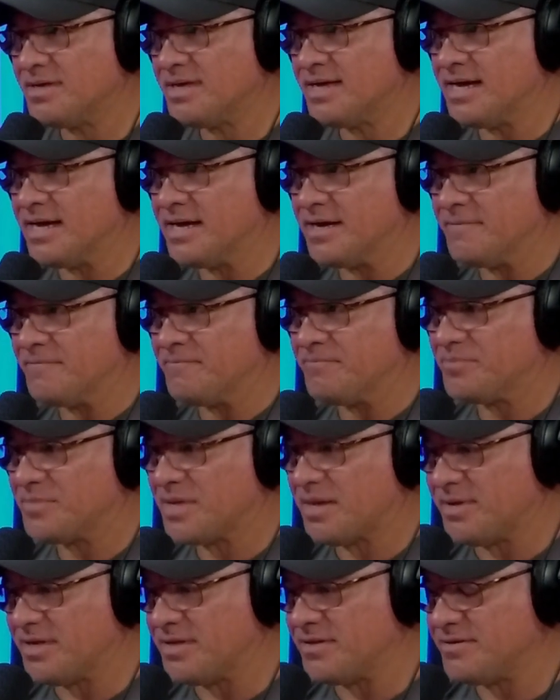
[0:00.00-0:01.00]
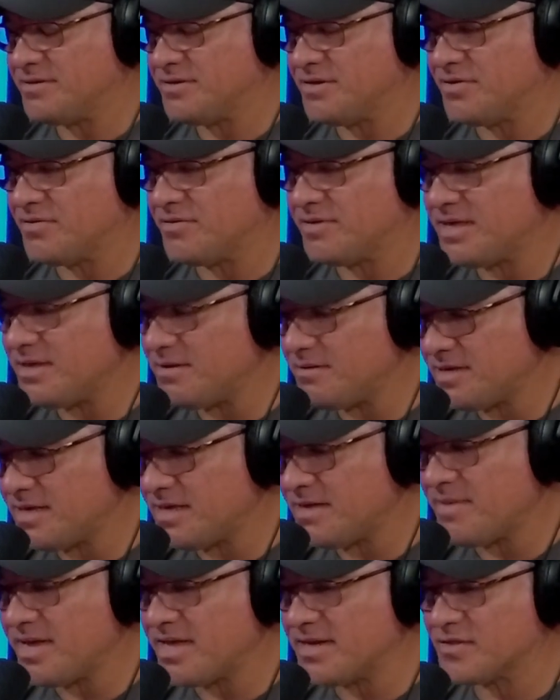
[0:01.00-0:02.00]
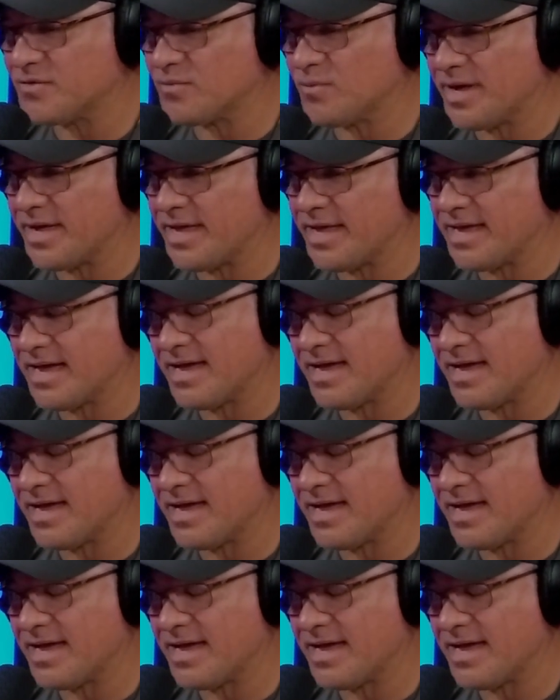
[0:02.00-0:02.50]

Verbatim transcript: um, I mean, you know, he he made his way.